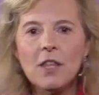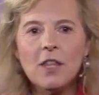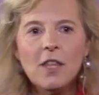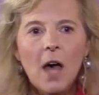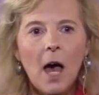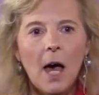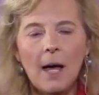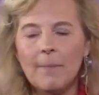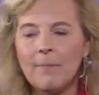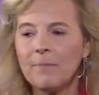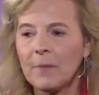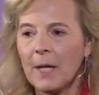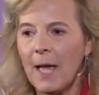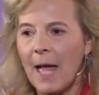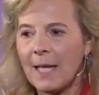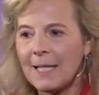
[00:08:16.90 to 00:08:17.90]
the,
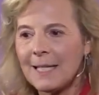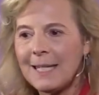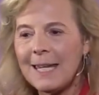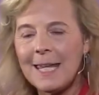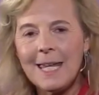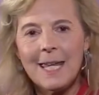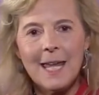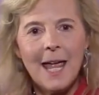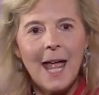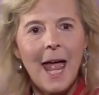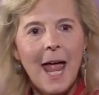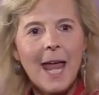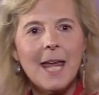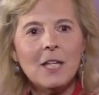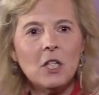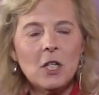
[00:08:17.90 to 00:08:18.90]

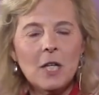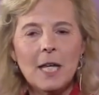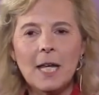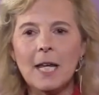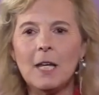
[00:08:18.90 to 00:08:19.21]
T-H-E.